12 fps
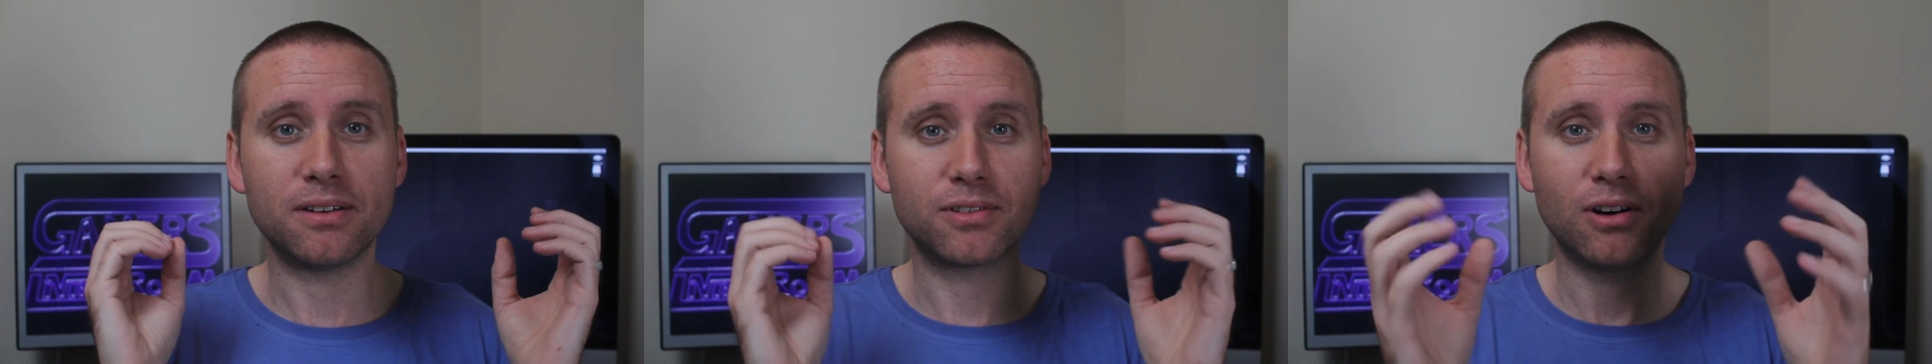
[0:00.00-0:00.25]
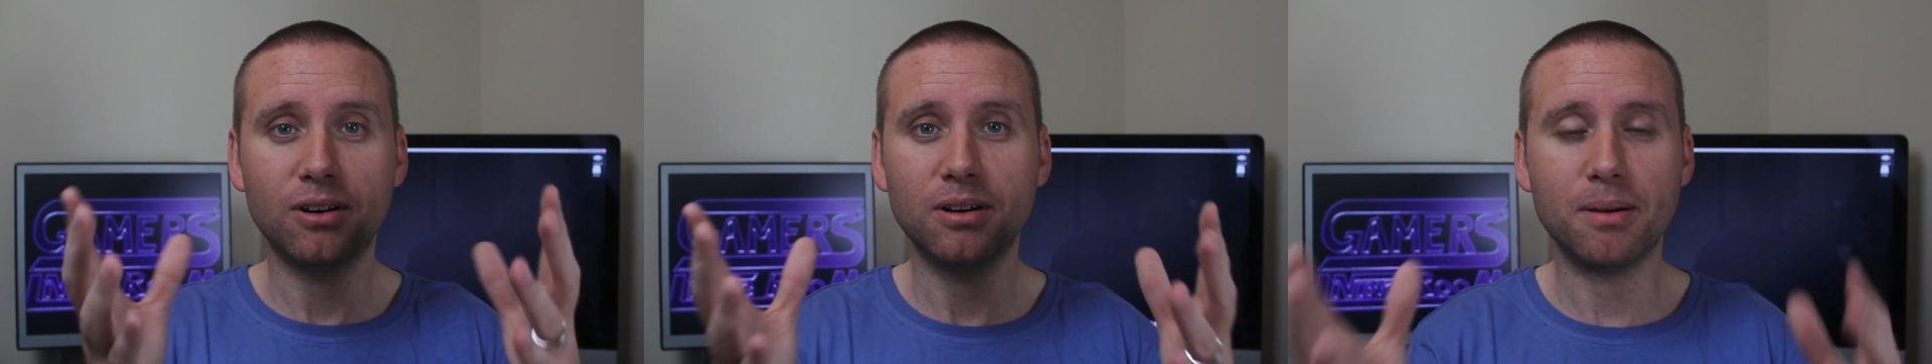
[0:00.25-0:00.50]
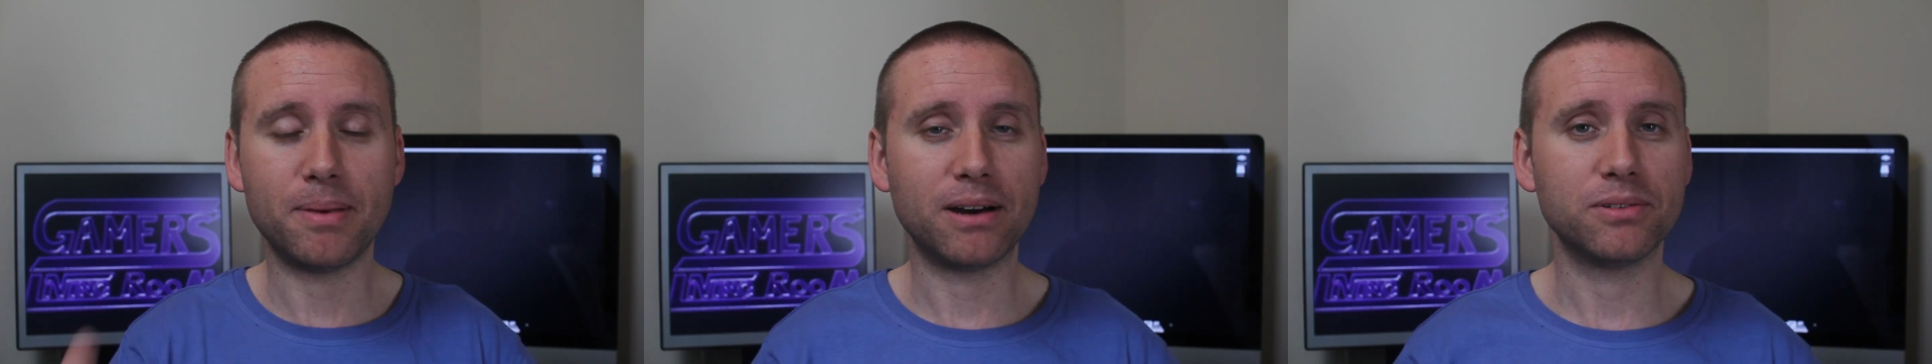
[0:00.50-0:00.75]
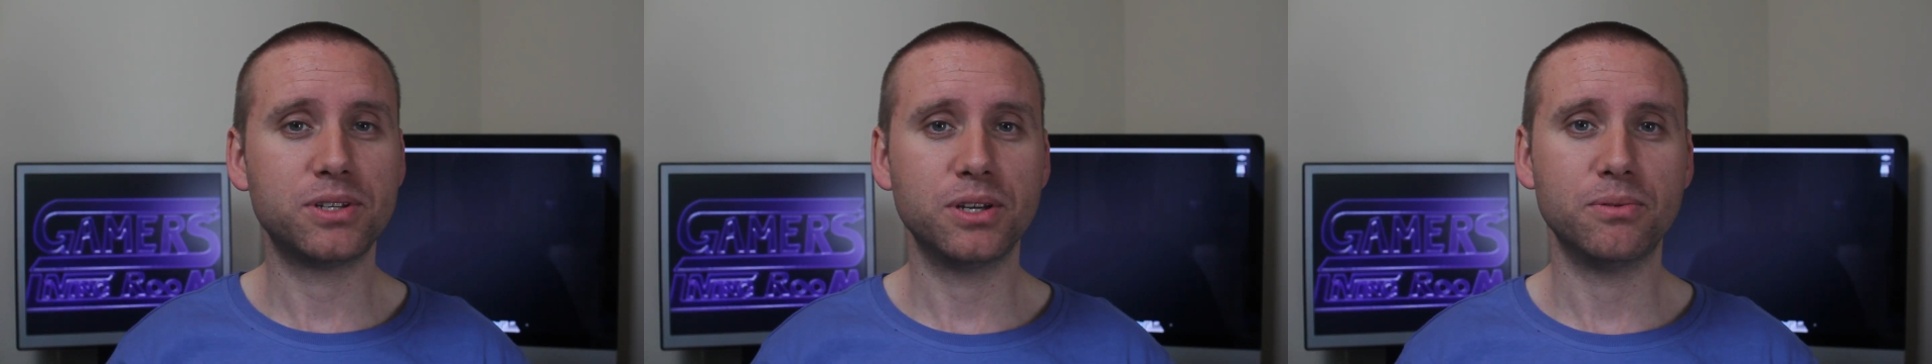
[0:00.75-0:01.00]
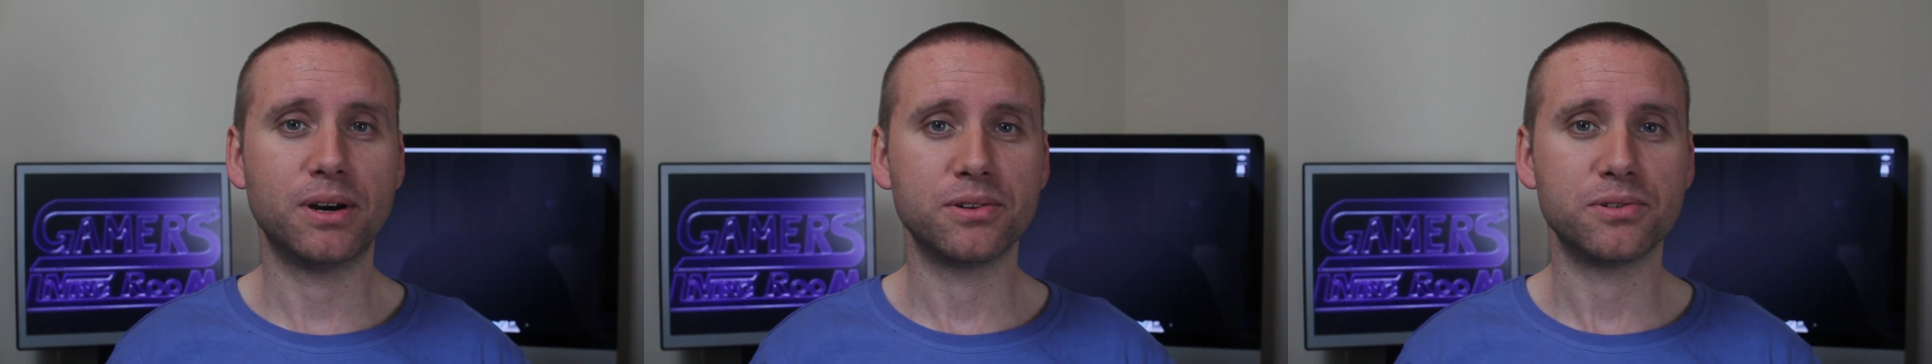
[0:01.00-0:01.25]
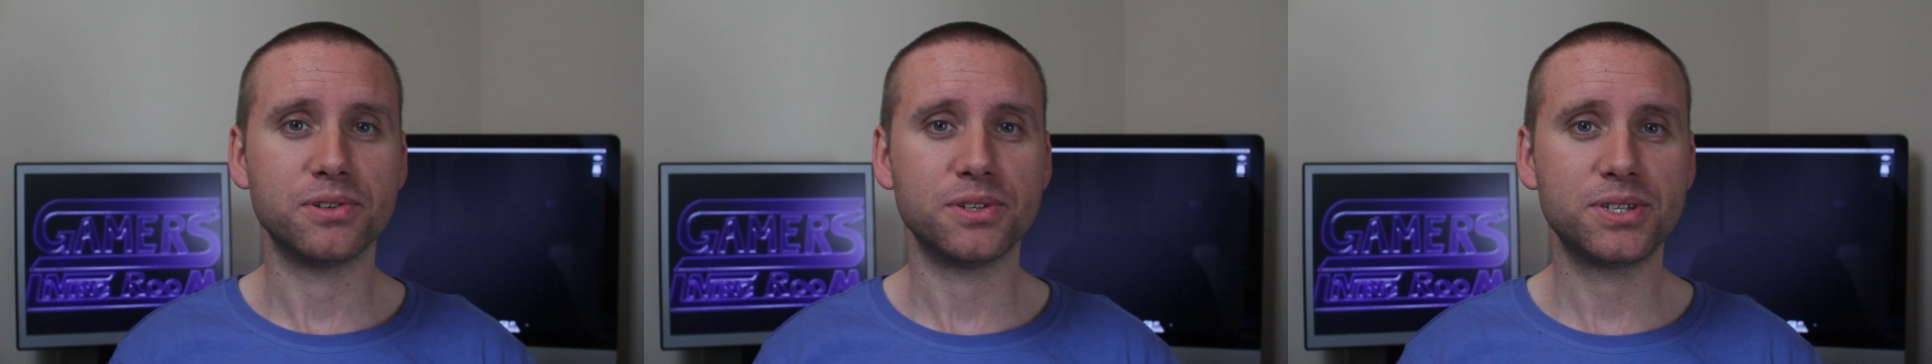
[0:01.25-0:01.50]
I've got about
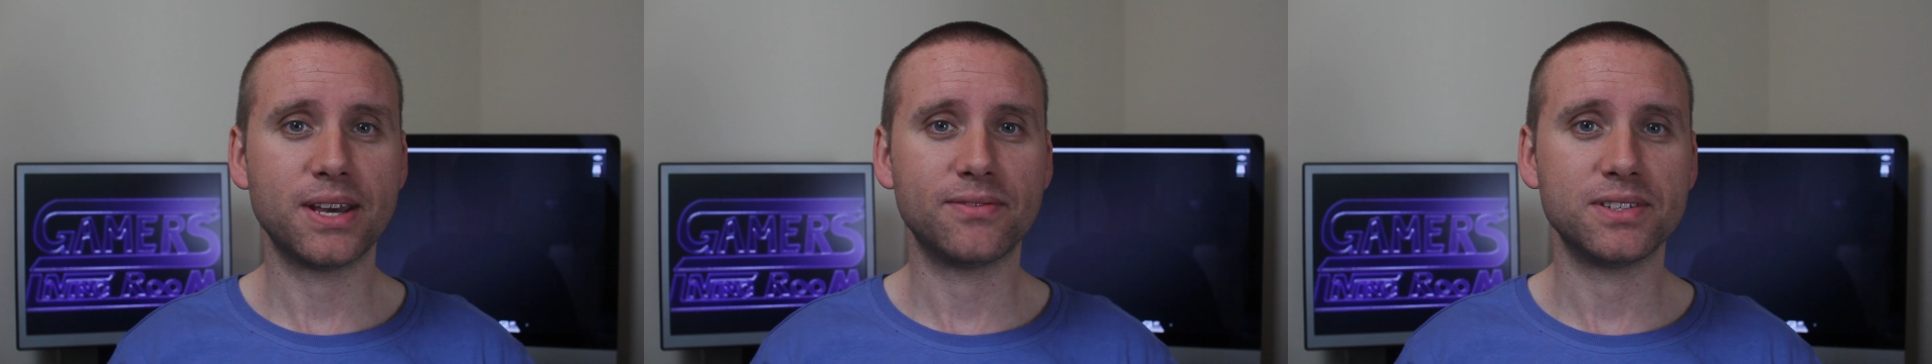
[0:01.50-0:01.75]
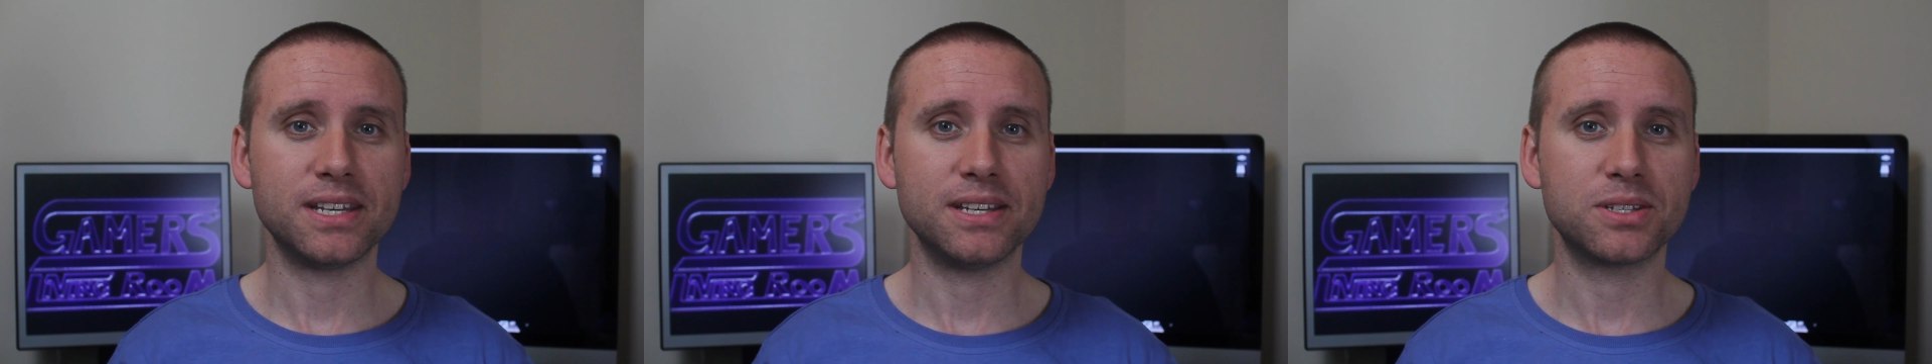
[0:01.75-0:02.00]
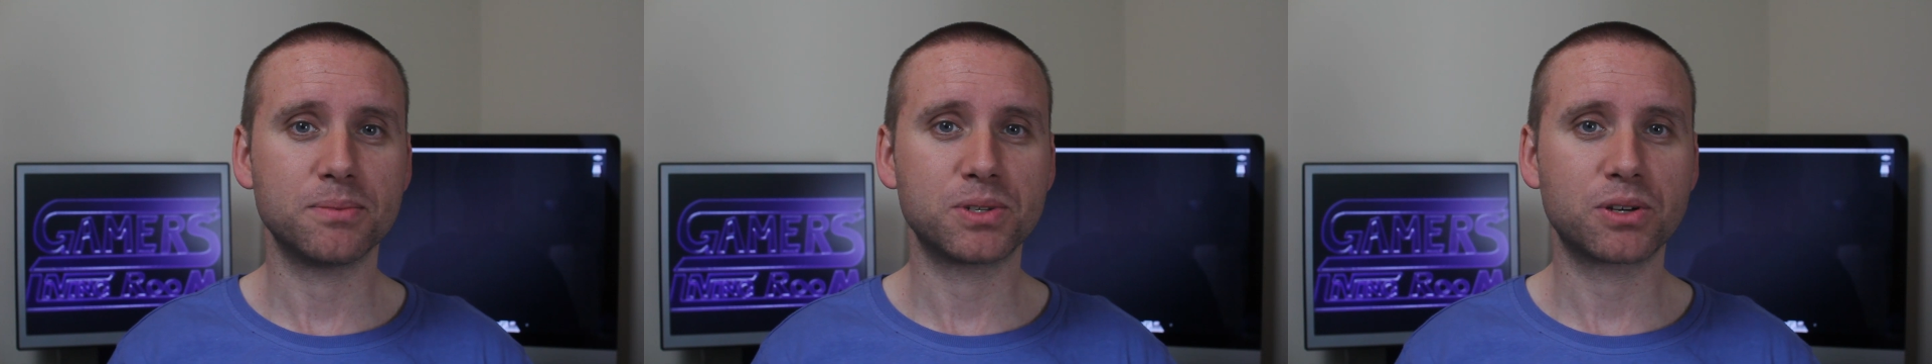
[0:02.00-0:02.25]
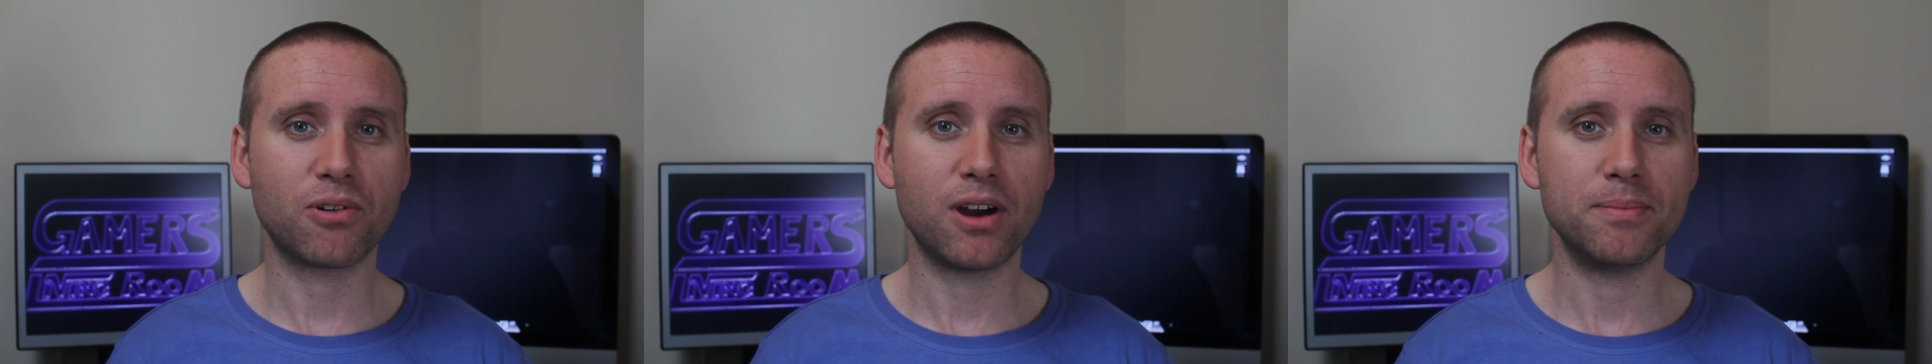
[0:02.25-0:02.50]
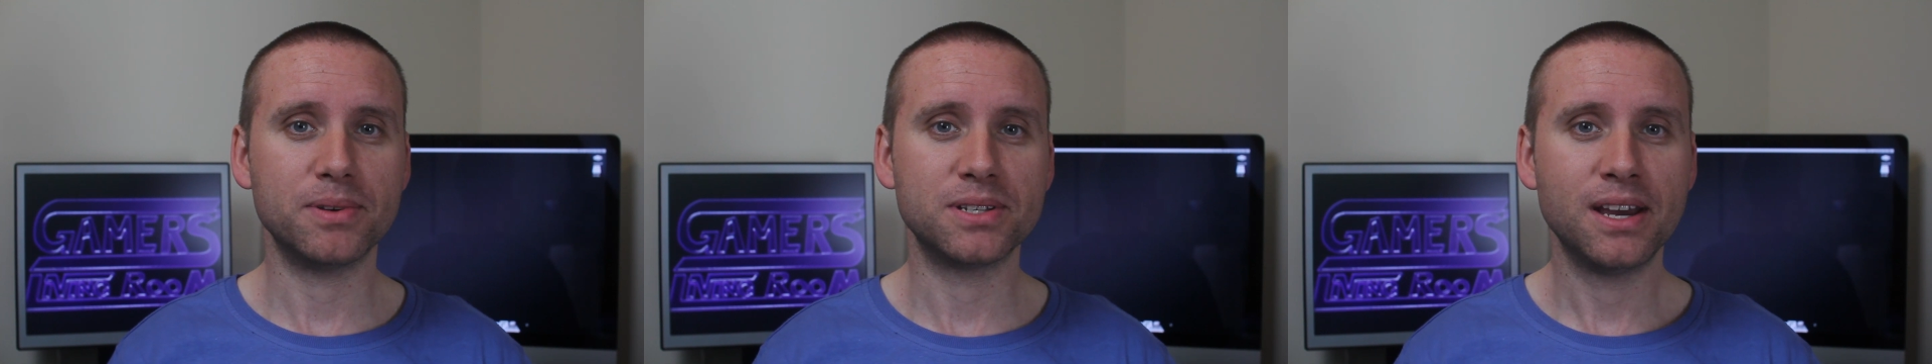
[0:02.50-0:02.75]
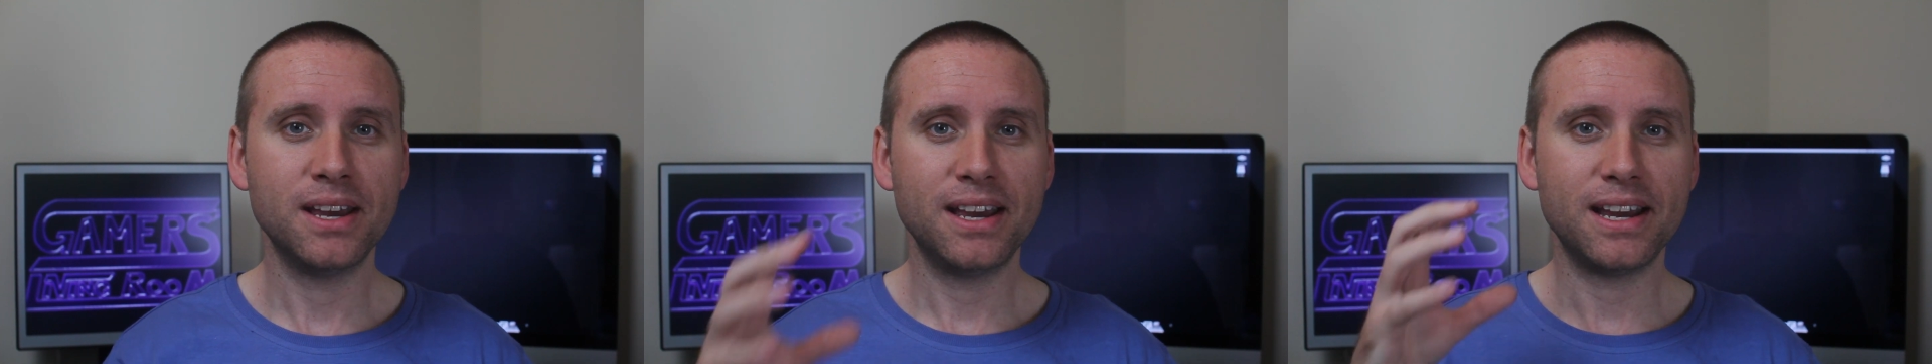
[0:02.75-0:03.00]
270 subscribers.